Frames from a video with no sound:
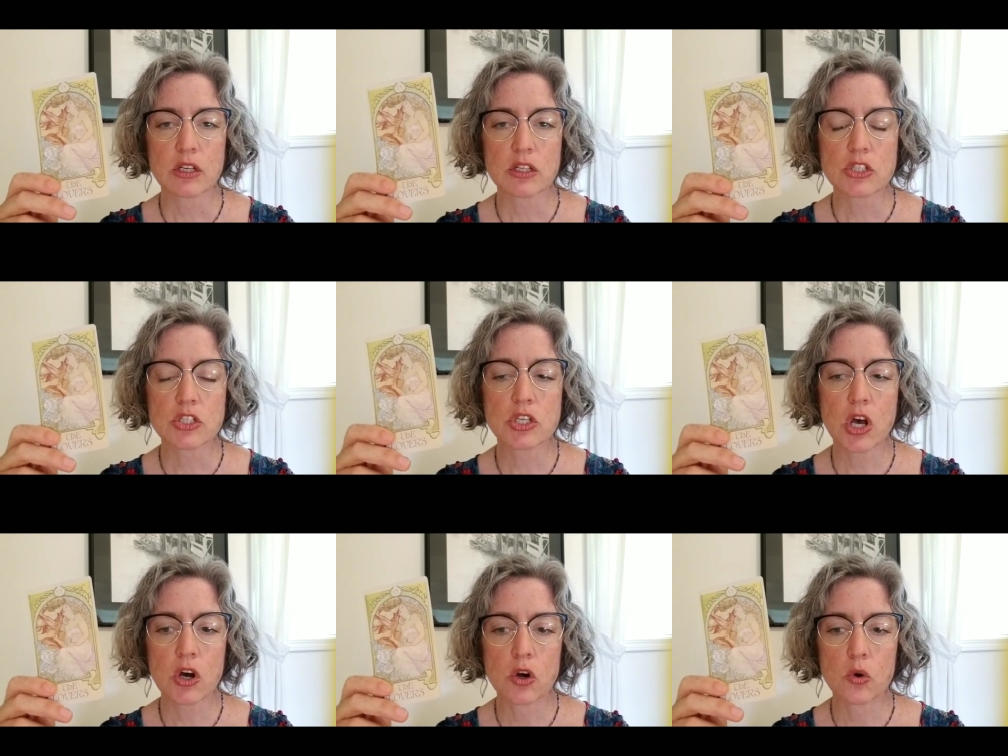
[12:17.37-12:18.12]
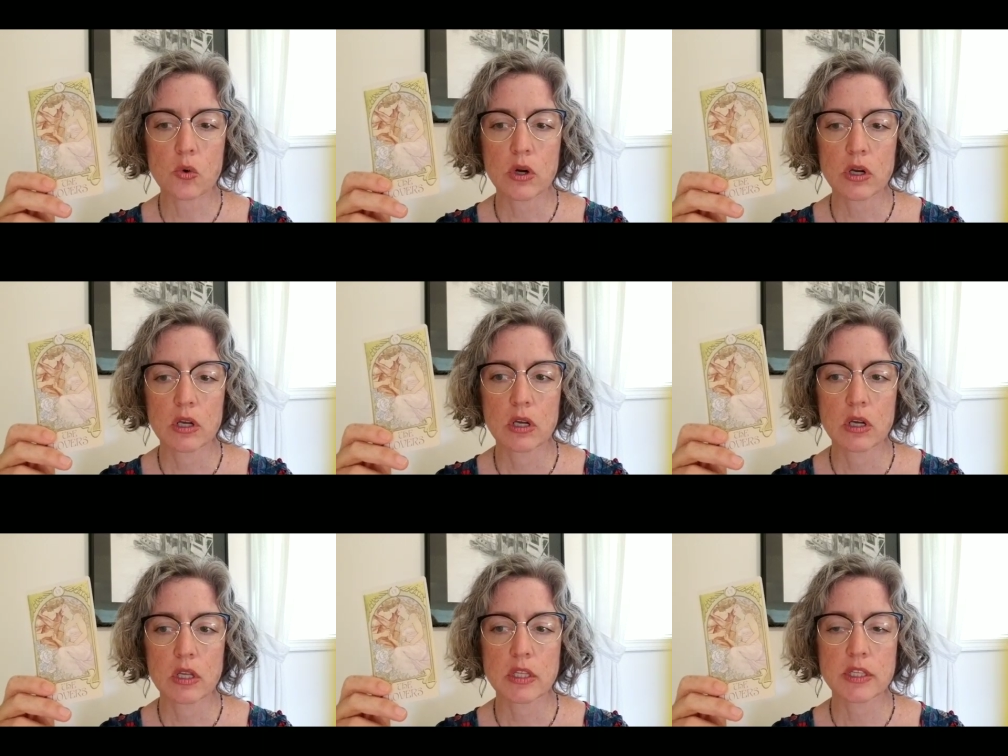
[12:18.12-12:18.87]
so,
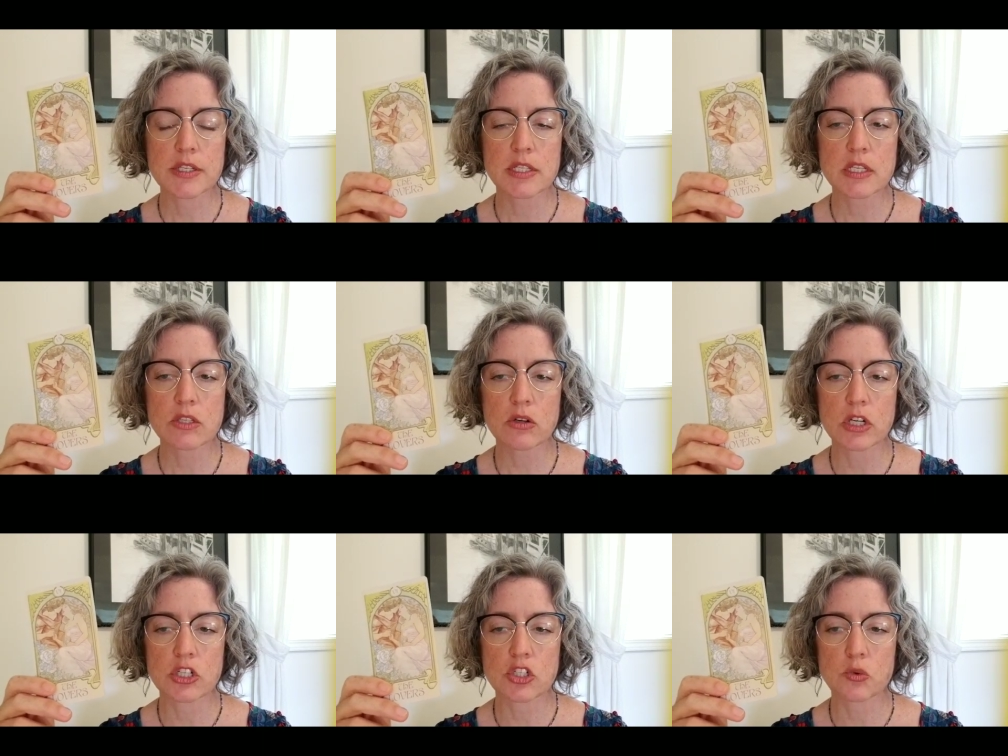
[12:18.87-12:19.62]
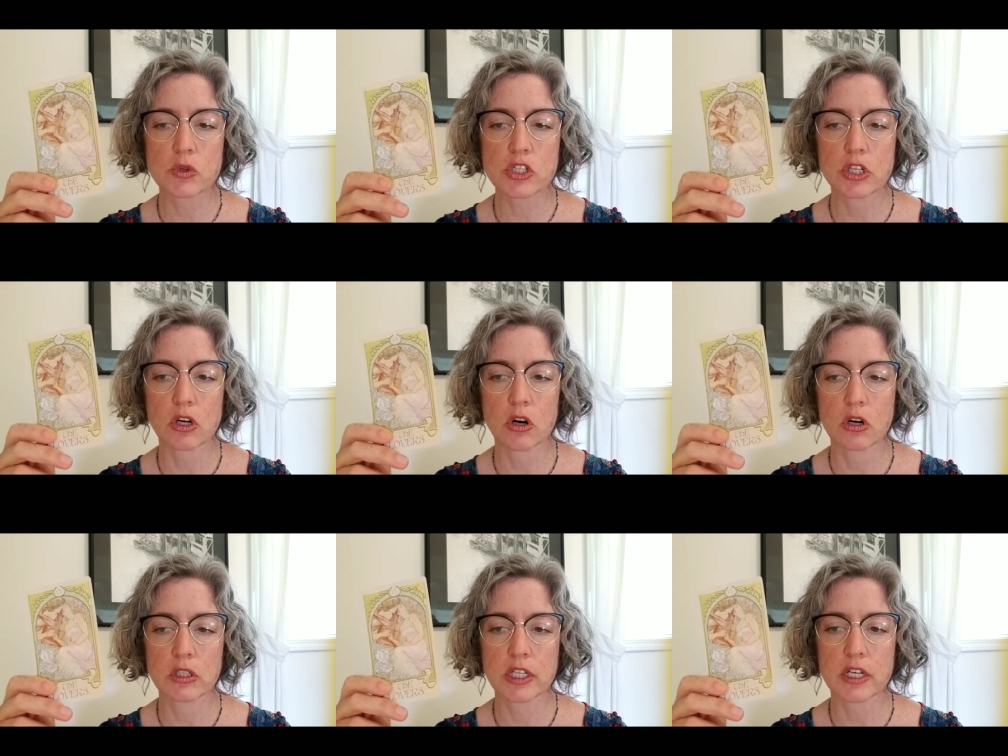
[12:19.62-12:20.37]
this is our intuition
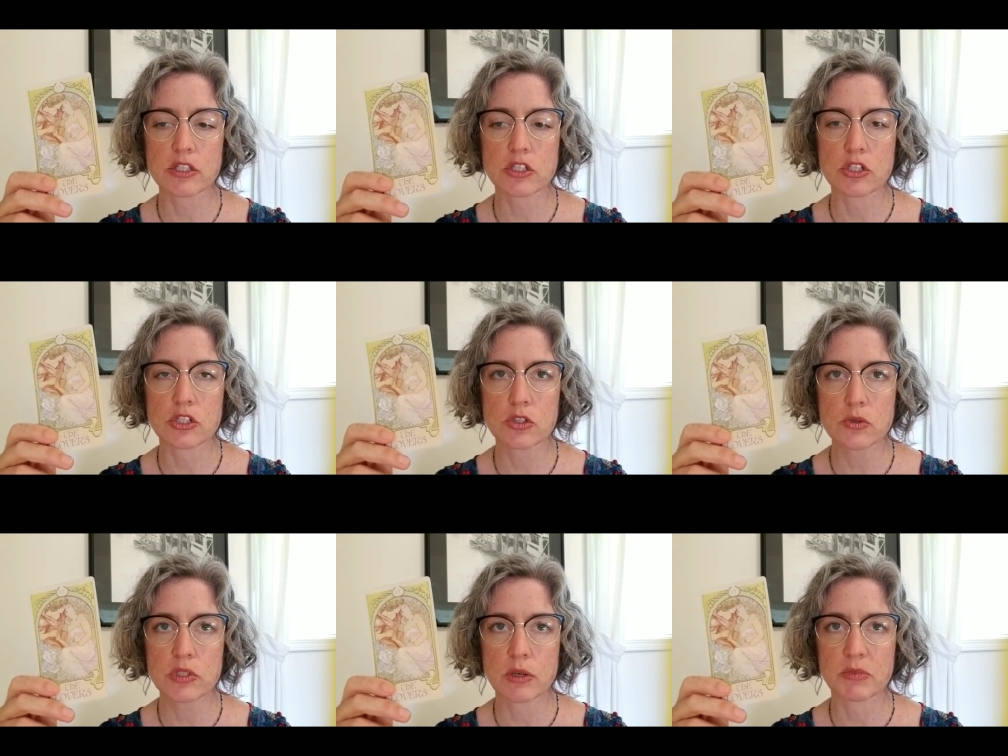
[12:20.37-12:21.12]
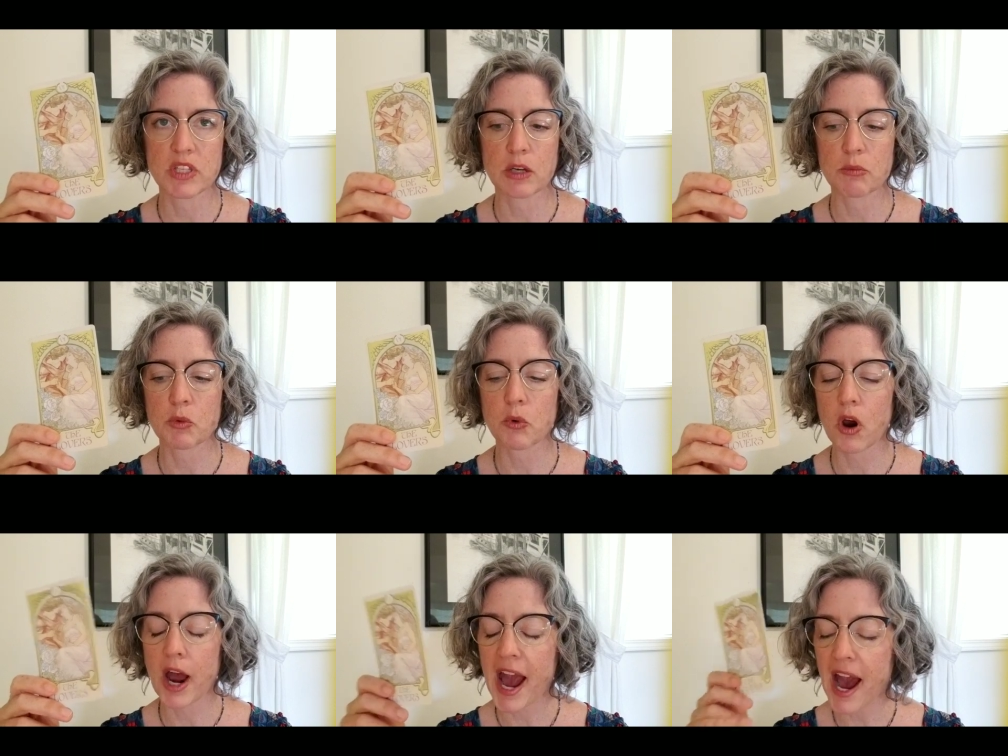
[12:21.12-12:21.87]
calling us to do something, but
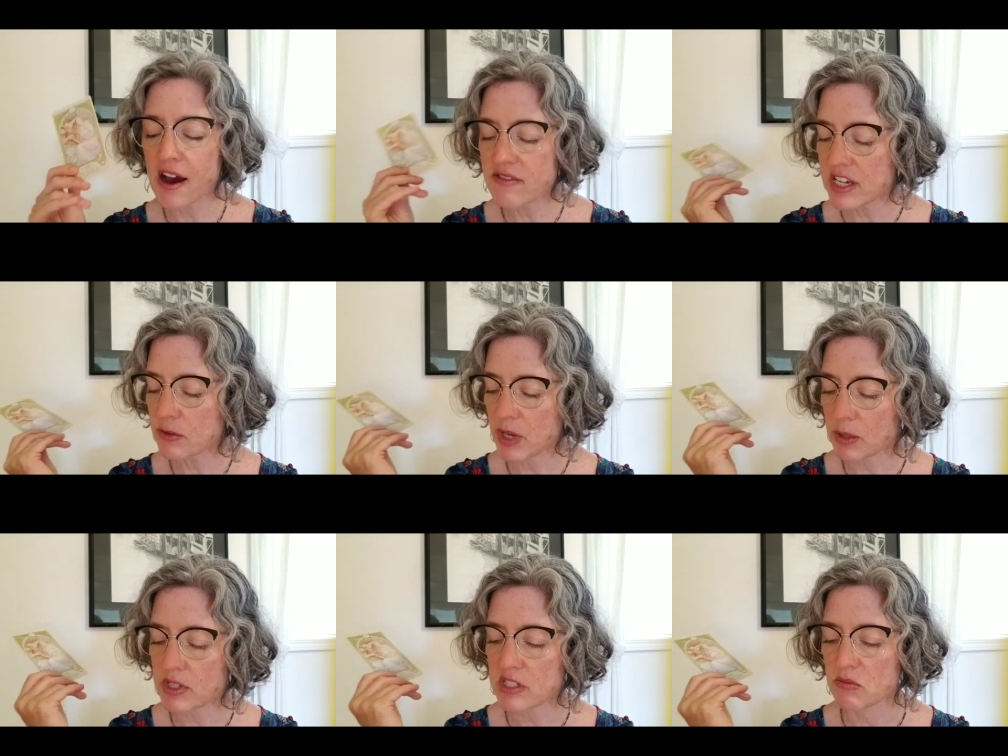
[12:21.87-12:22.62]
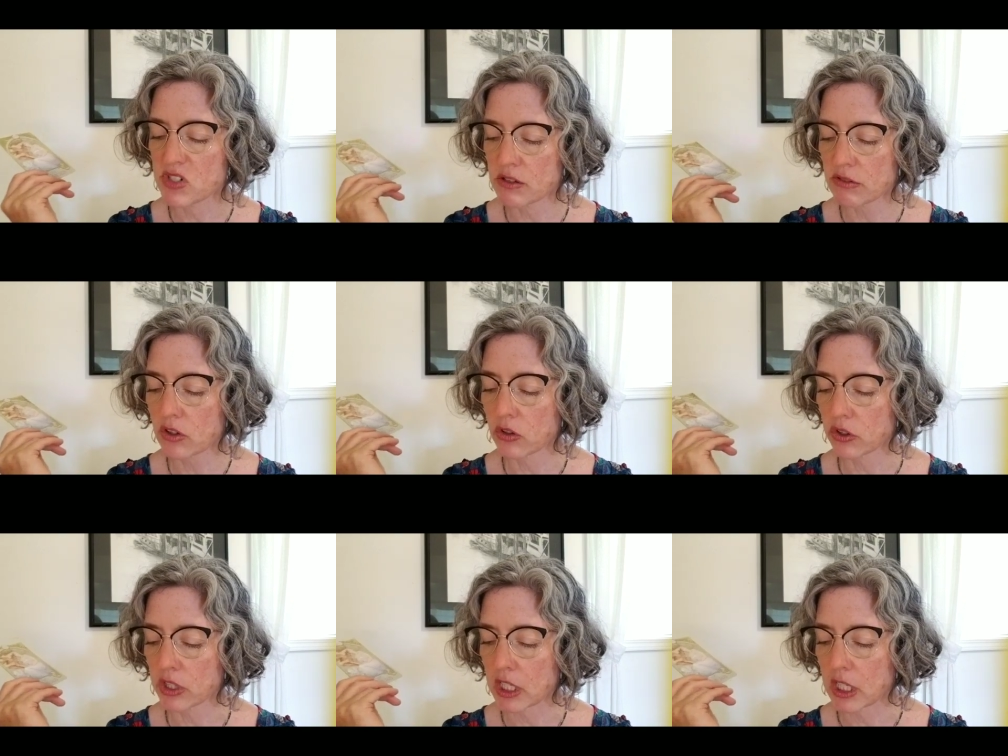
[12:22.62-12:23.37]
we're having maybe some
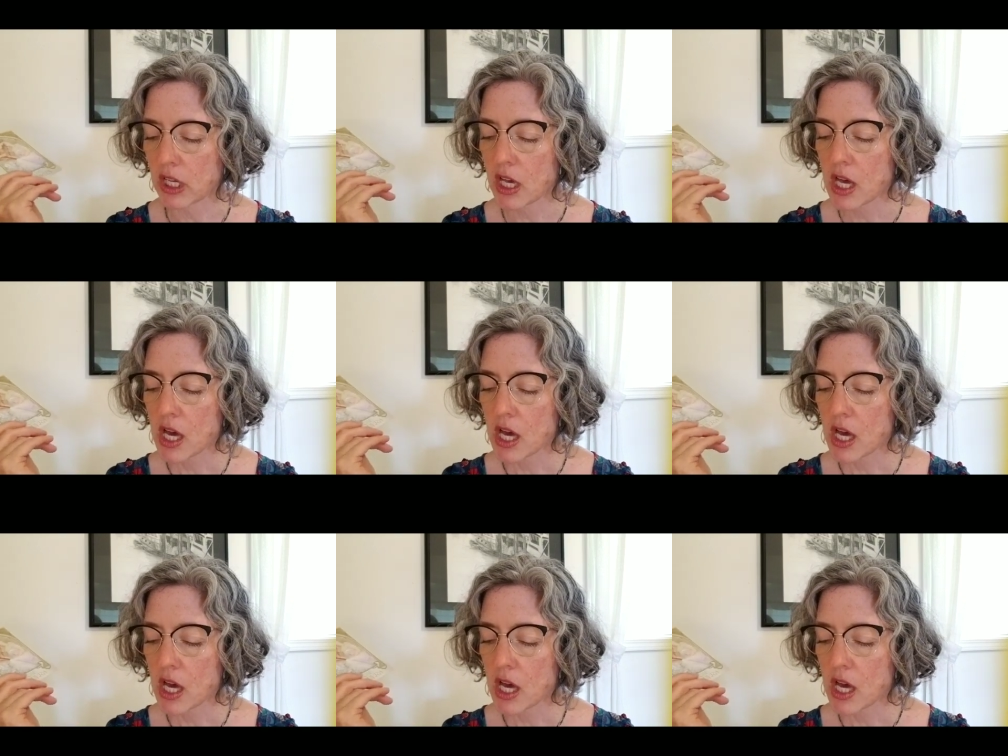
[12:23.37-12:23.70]
difficulty